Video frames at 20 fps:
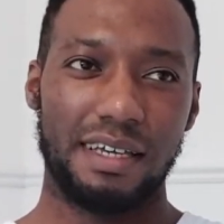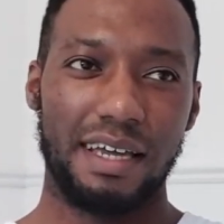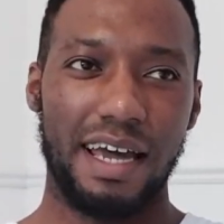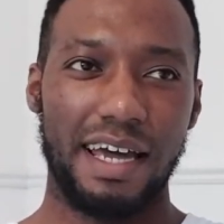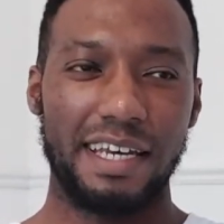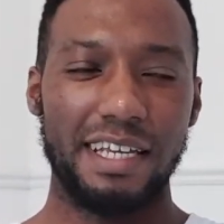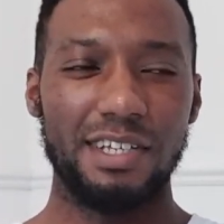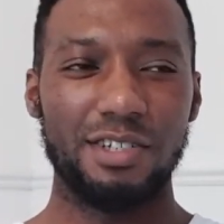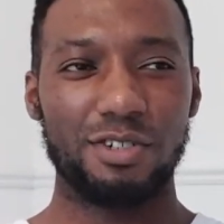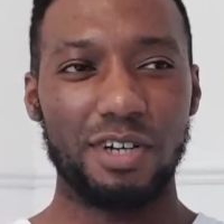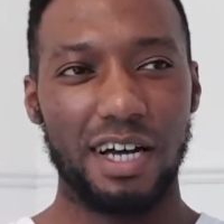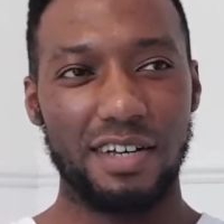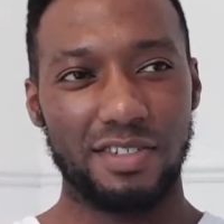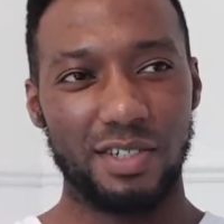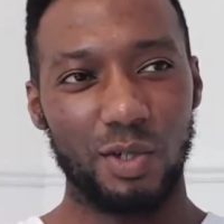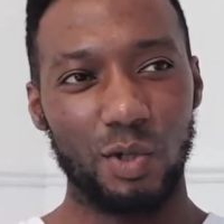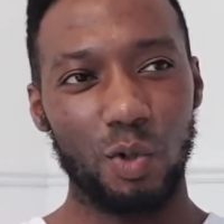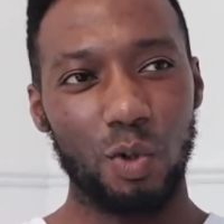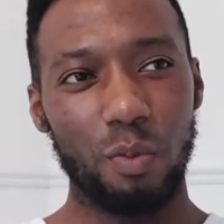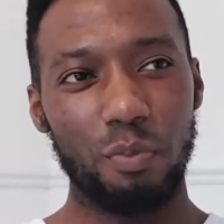And he drives a
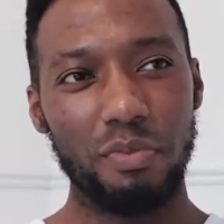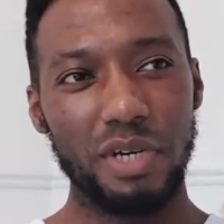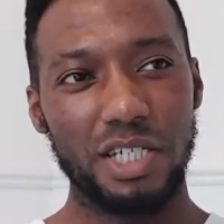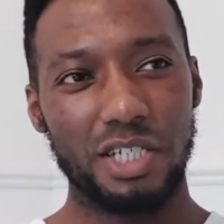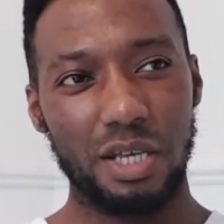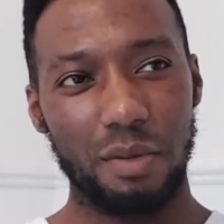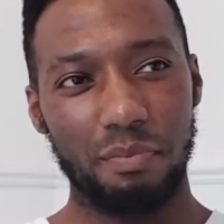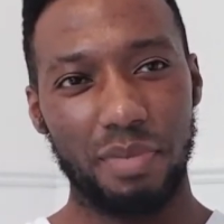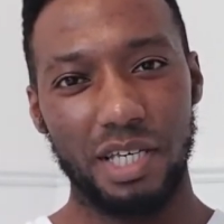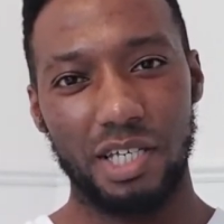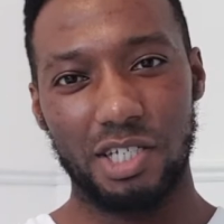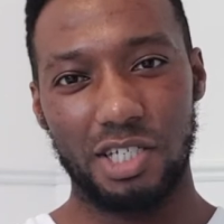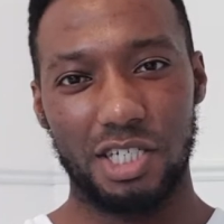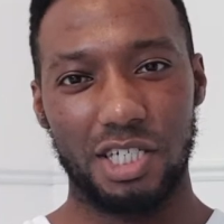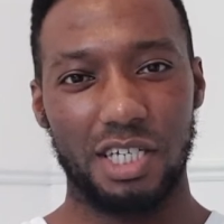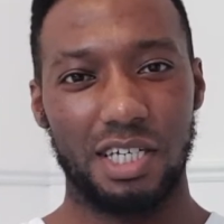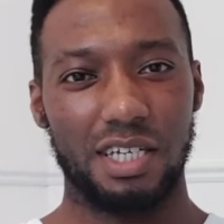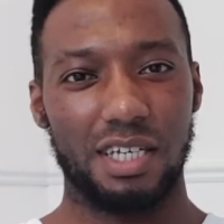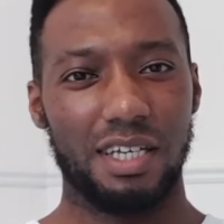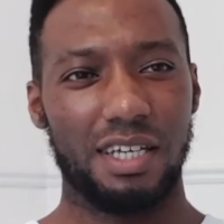little
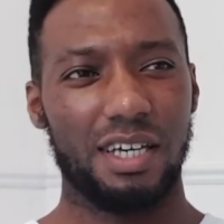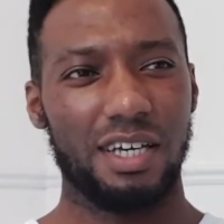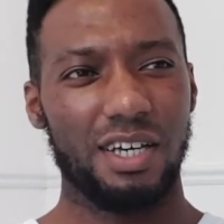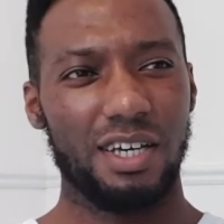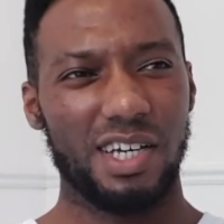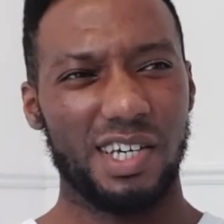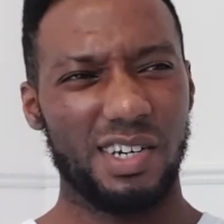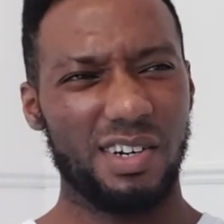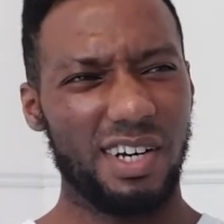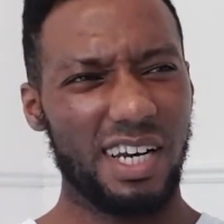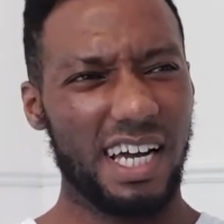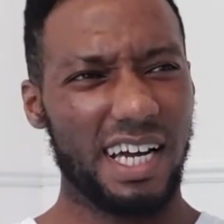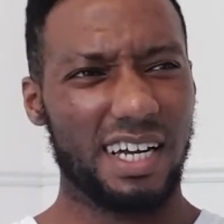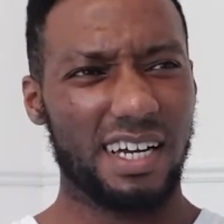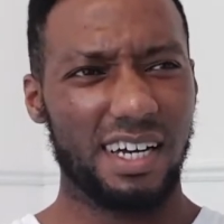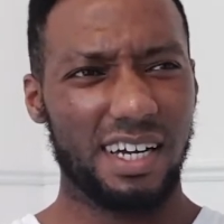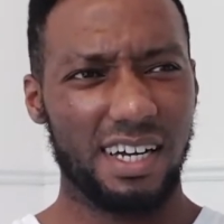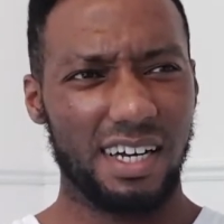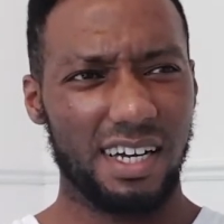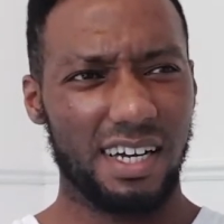Mitsubishi, you know,
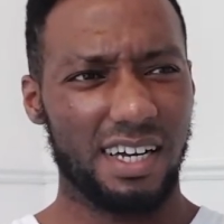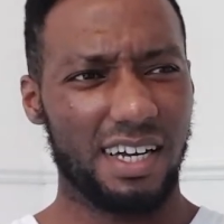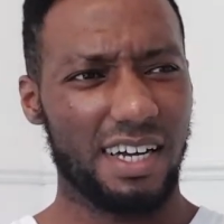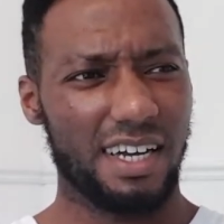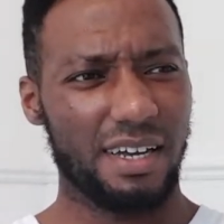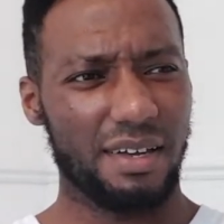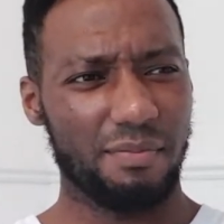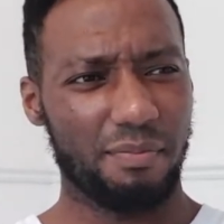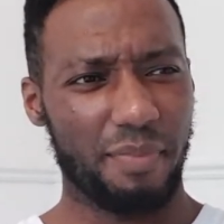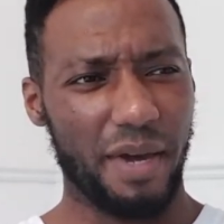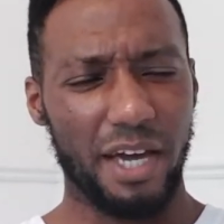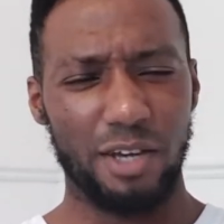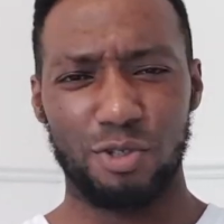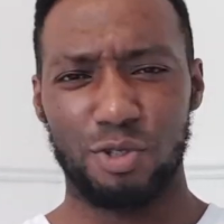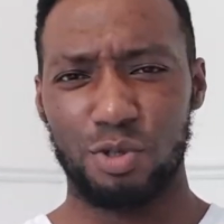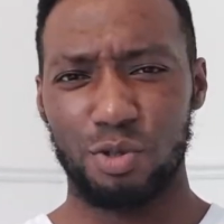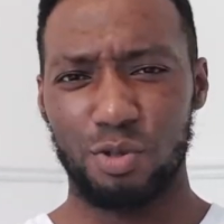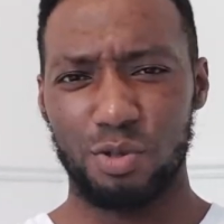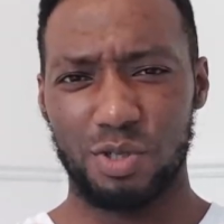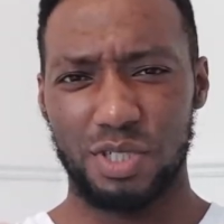like a
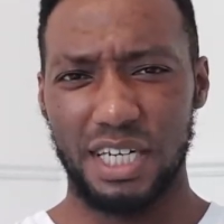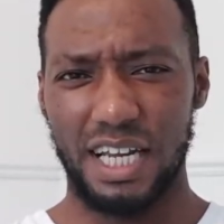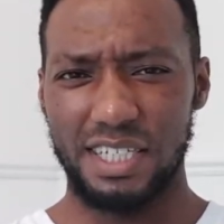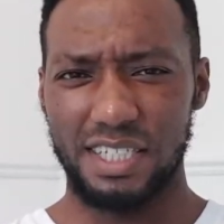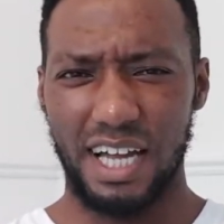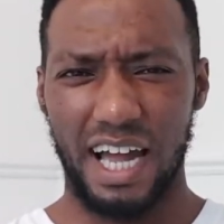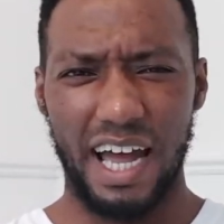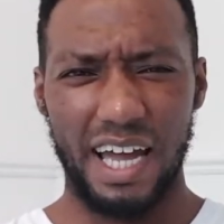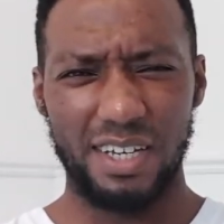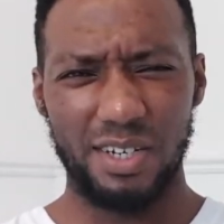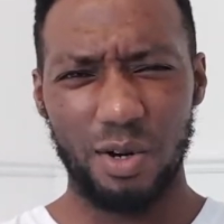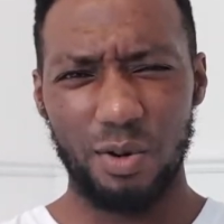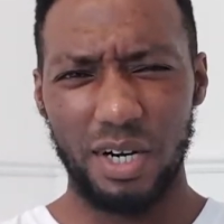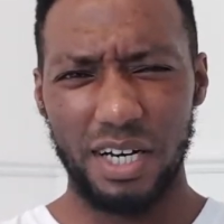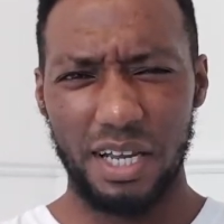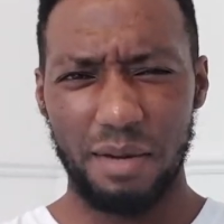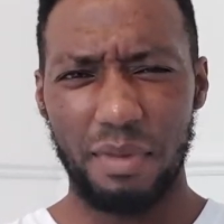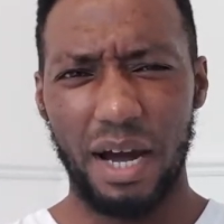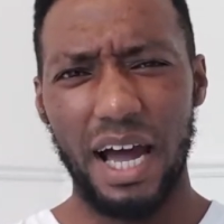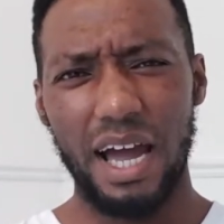petrol slash high, you know, one
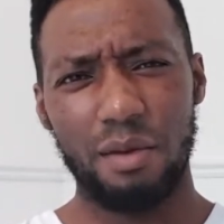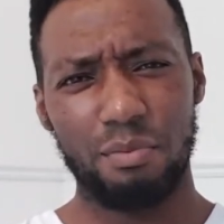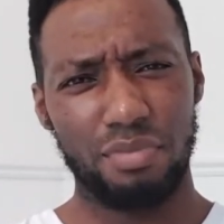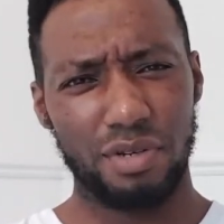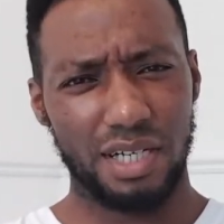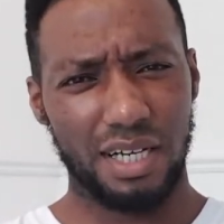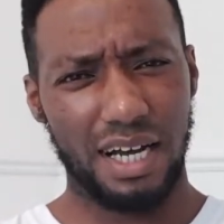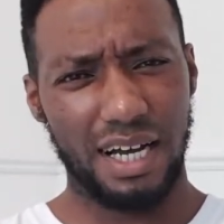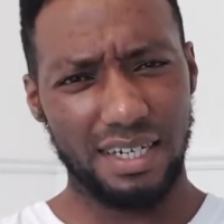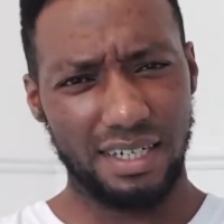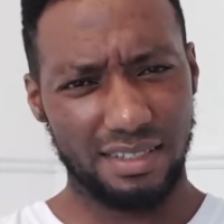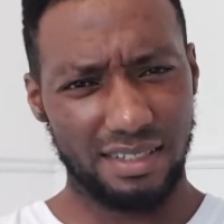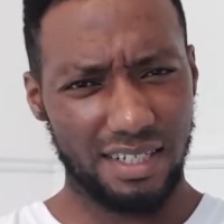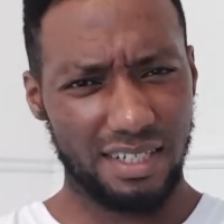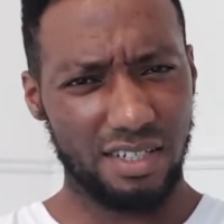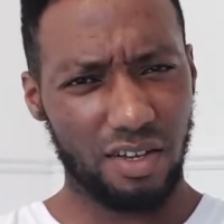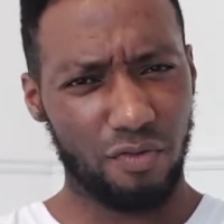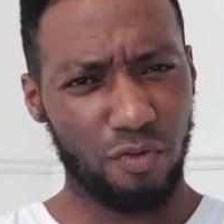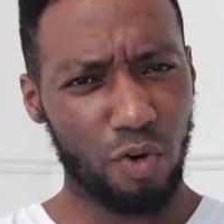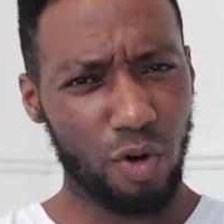of them hybrid kind of
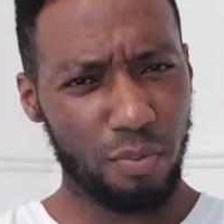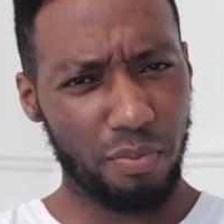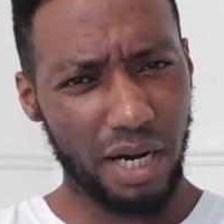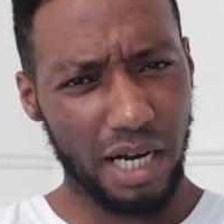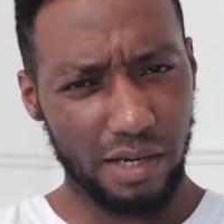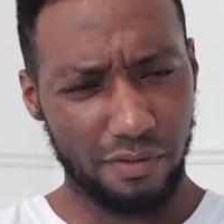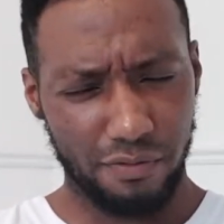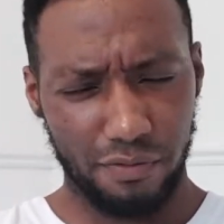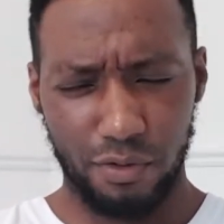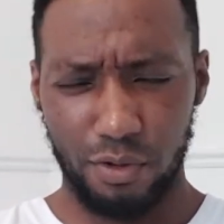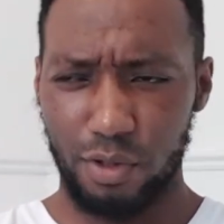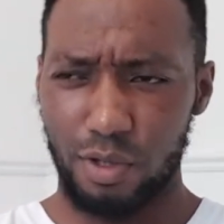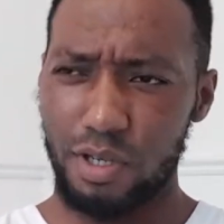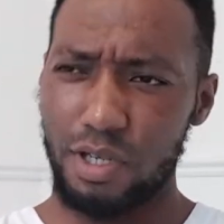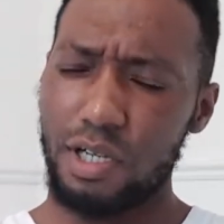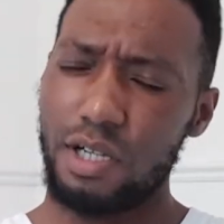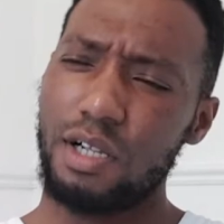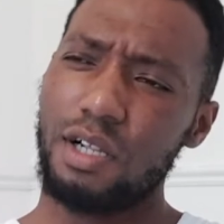things, a 4 by 4